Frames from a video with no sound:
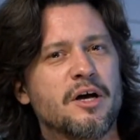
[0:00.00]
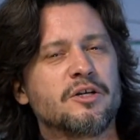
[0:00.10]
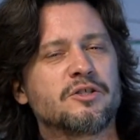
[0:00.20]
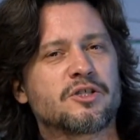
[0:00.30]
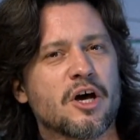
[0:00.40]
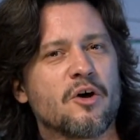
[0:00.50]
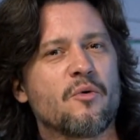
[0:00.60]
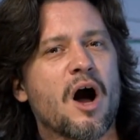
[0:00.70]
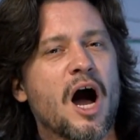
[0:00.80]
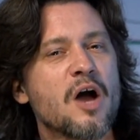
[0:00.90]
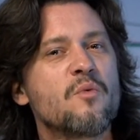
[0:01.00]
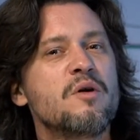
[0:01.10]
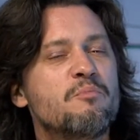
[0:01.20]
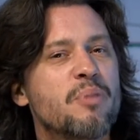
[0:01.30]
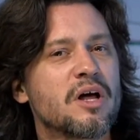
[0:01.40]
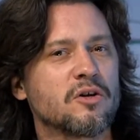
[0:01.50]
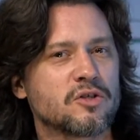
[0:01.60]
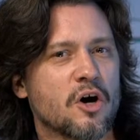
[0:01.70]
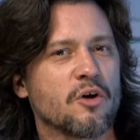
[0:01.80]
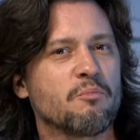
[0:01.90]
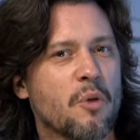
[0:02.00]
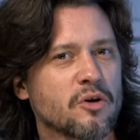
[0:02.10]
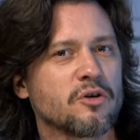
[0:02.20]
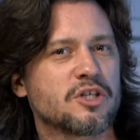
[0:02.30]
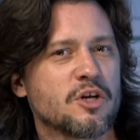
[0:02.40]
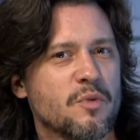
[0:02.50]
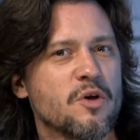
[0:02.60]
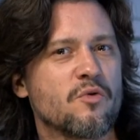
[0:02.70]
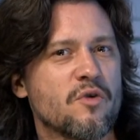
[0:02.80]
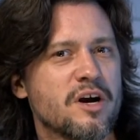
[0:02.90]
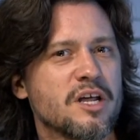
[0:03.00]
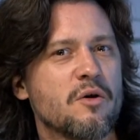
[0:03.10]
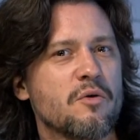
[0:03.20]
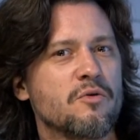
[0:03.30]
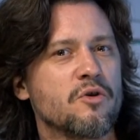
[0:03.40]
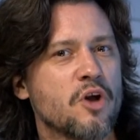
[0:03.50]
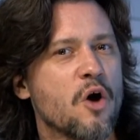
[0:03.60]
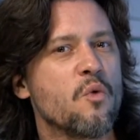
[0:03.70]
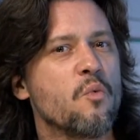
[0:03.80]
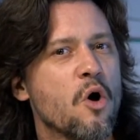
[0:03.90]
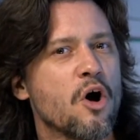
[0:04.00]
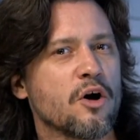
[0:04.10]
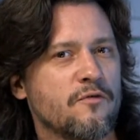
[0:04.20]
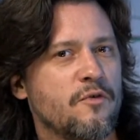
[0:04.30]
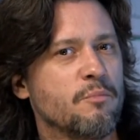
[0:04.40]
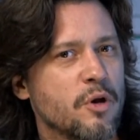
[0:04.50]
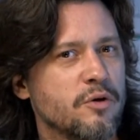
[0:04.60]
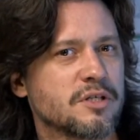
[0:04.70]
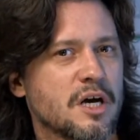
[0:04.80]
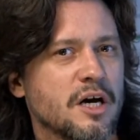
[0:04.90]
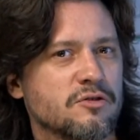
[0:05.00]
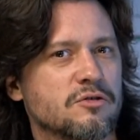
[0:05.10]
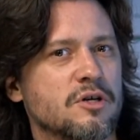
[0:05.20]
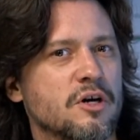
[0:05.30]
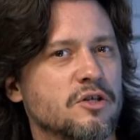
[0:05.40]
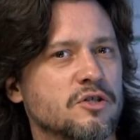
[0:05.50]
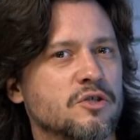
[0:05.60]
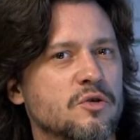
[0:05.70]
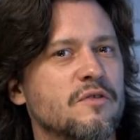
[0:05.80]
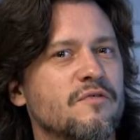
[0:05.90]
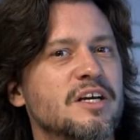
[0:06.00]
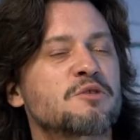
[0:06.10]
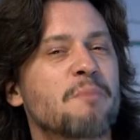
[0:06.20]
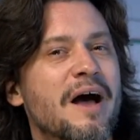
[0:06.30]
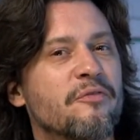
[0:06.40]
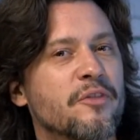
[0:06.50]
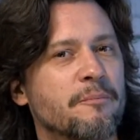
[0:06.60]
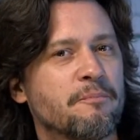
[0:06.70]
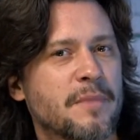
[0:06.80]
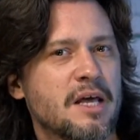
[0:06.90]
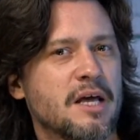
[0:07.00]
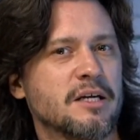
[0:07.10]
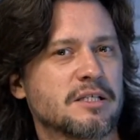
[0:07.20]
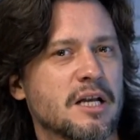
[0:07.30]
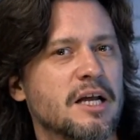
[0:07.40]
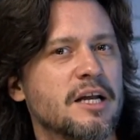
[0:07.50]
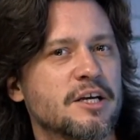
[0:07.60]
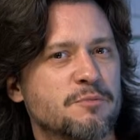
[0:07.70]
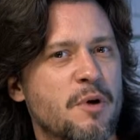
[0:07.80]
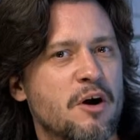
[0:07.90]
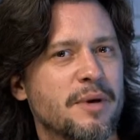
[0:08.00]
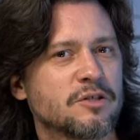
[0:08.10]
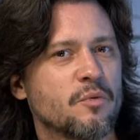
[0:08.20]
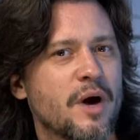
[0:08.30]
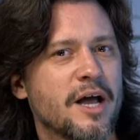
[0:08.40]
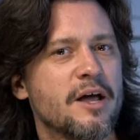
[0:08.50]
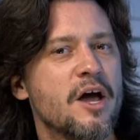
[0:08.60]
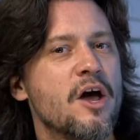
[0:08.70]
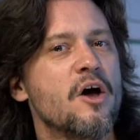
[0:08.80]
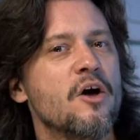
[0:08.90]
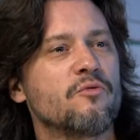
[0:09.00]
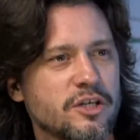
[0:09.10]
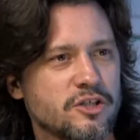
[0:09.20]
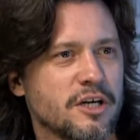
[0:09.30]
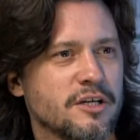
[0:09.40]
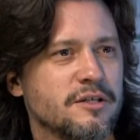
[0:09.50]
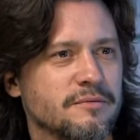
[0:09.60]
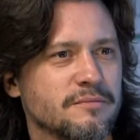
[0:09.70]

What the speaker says: So I would build on models that we already know work for blue skies research and sort of expand them in a slightly experimental way. Richard.